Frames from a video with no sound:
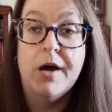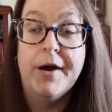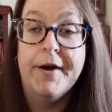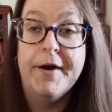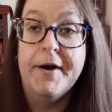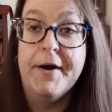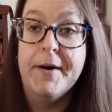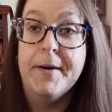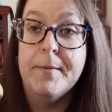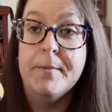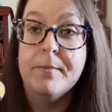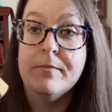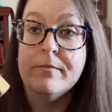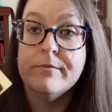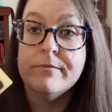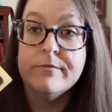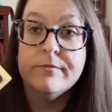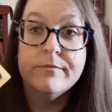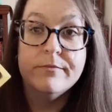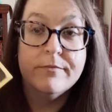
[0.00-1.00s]
and
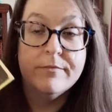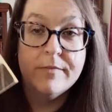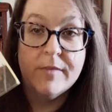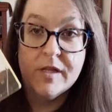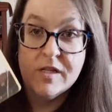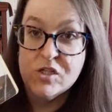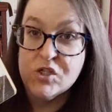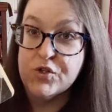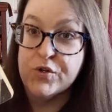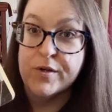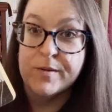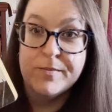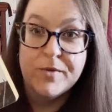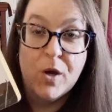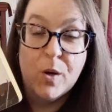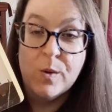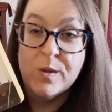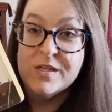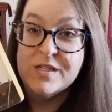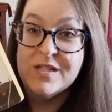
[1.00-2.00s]
Scribd
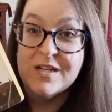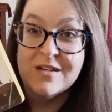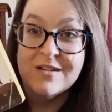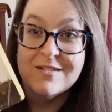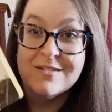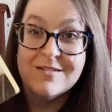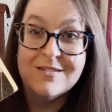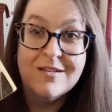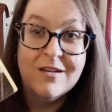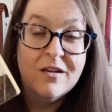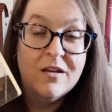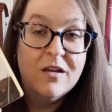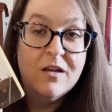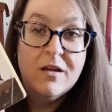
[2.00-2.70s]
always does